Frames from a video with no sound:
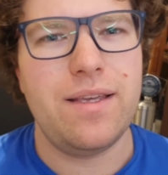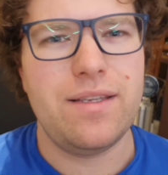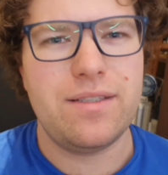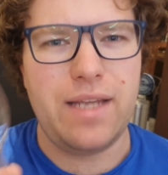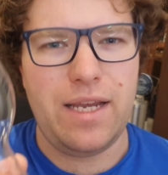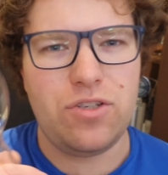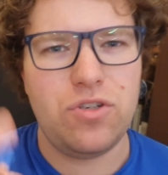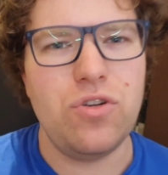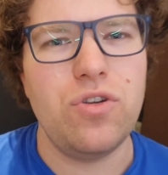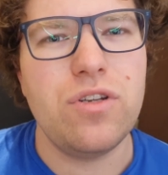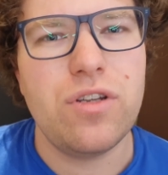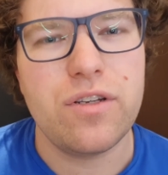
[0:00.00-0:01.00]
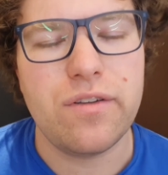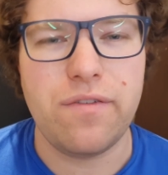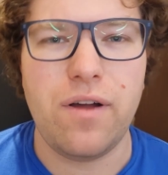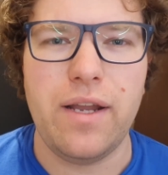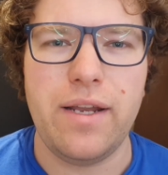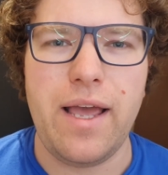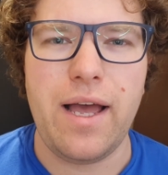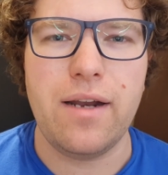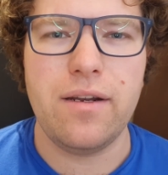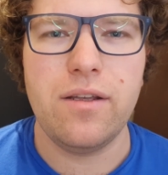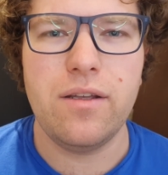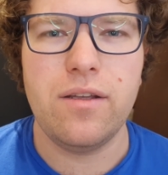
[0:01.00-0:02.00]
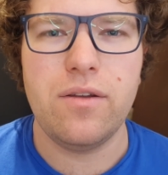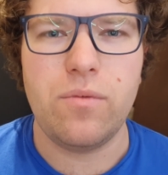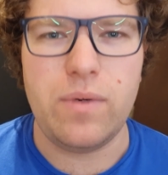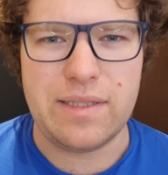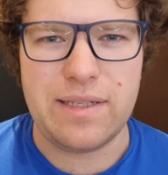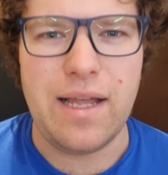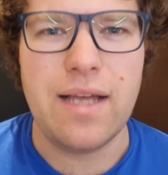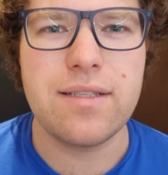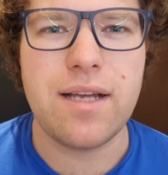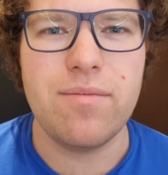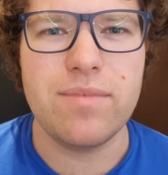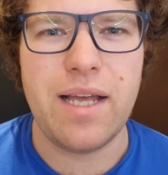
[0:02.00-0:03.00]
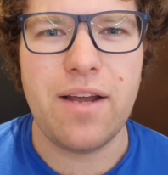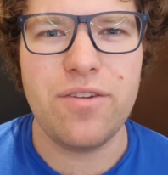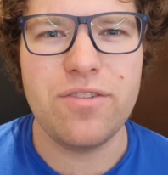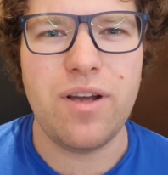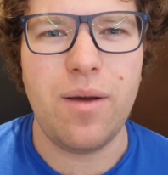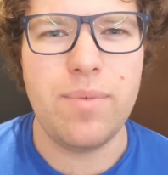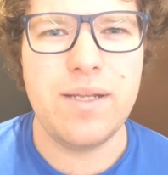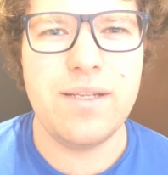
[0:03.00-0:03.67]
Stay tuned to find out which glass comes out on top.